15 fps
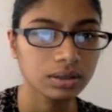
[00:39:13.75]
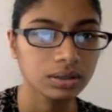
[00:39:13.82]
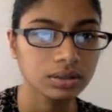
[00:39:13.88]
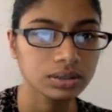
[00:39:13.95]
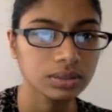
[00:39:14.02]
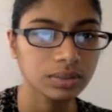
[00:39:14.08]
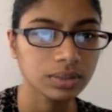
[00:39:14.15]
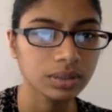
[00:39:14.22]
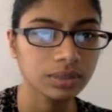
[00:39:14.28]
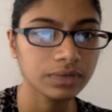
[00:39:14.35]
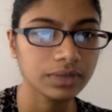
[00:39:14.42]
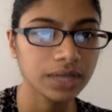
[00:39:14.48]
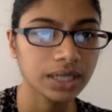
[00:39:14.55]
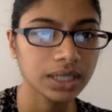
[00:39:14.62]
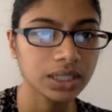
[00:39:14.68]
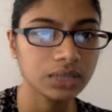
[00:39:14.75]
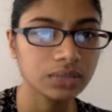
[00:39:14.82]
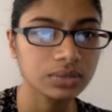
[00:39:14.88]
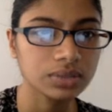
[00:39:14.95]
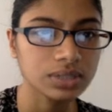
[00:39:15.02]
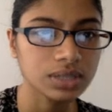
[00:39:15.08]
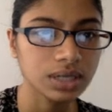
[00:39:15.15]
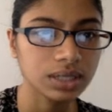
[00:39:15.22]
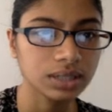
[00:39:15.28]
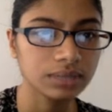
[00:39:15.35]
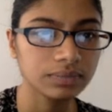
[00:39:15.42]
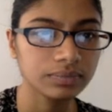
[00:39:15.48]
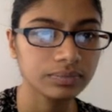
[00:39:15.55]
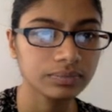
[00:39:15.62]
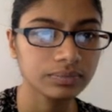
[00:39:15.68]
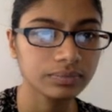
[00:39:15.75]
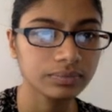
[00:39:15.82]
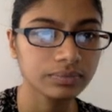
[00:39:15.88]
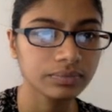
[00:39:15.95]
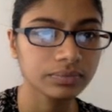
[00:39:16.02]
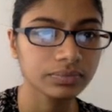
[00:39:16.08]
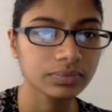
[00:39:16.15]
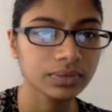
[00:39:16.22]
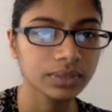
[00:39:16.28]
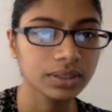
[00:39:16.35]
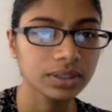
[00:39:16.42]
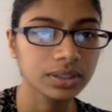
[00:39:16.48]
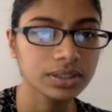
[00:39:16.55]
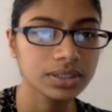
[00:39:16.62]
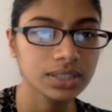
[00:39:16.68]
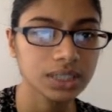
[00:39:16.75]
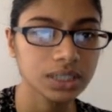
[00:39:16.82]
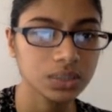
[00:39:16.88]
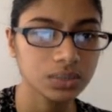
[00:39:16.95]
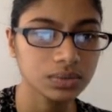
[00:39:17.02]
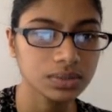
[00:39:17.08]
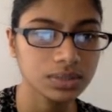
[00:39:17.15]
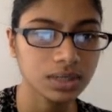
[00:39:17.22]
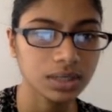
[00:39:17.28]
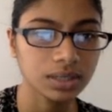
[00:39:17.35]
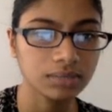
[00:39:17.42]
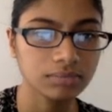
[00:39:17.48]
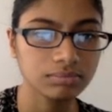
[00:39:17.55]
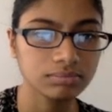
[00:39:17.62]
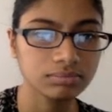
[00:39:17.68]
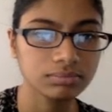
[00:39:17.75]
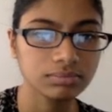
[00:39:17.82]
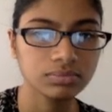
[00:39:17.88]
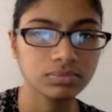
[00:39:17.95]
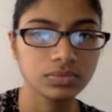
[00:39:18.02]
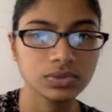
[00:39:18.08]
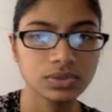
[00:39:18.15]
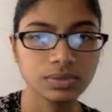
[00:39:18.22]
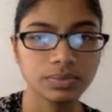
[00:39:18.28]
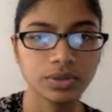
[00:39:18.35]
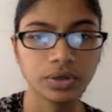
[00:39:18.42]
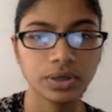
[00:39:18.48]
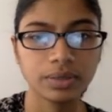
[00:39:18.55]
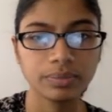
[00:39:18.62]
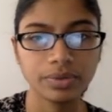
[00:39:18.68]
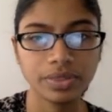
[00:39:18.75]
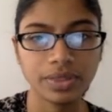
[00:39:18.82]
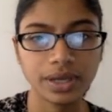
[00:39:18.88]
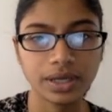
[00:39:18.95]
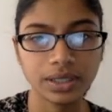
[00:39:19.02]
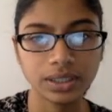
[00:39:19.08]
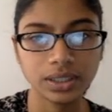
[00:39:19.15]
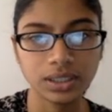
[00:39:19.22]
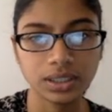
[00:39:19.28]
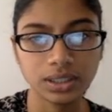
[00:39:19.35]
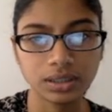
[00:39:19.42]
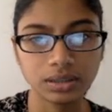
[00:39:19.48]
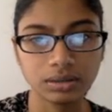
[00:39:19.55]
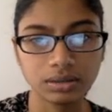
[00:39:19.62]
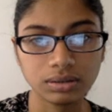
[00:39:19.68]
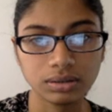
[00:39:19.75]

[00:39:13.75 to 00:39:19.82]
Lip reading: So I'm going to look for that equal sign. Here's an equal sign. So I'm going to go ahead and put that in here.